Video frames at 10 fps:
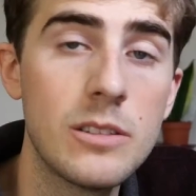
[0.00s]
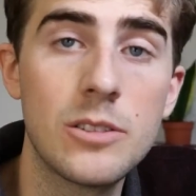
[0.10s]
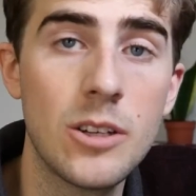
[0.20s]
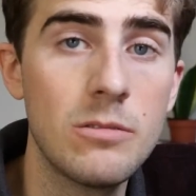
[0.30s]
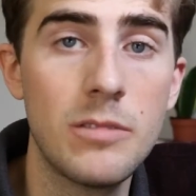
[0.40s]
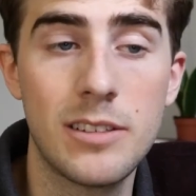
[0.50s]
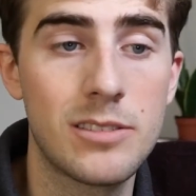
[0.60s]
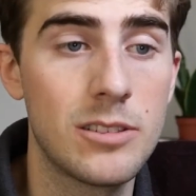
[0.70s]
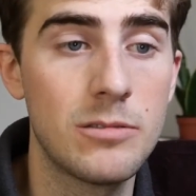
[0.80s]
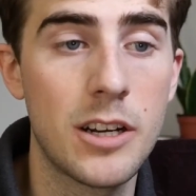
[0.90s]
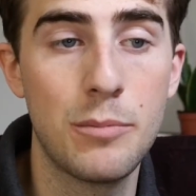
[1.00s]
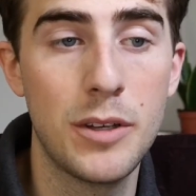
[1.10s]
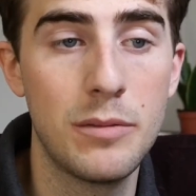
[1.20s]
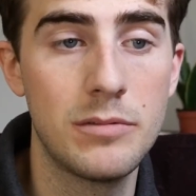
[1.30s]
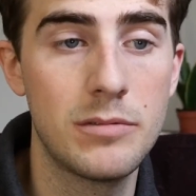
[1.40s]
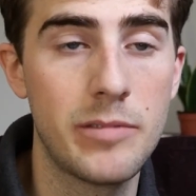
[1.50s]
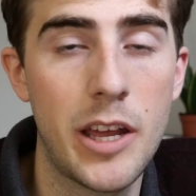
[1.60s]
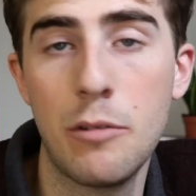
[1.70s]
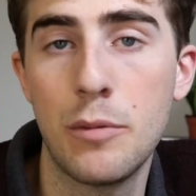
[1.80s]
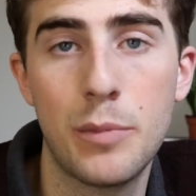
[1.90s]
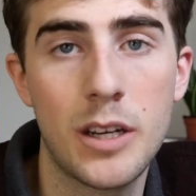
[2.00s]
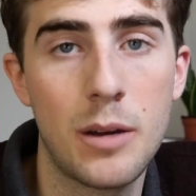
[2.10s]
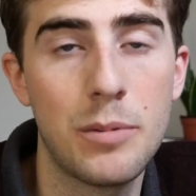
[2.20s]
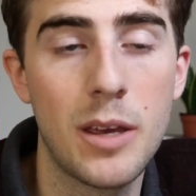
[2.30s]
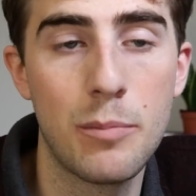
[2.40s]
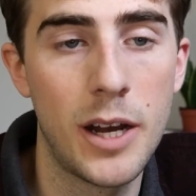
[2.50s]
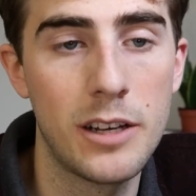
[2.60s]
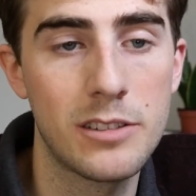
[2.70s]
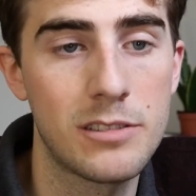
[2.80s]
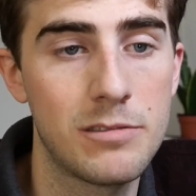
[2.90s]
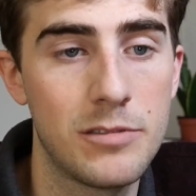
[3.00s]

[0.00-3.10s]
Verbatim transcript: So I still recommend anyone pick up Game Pass.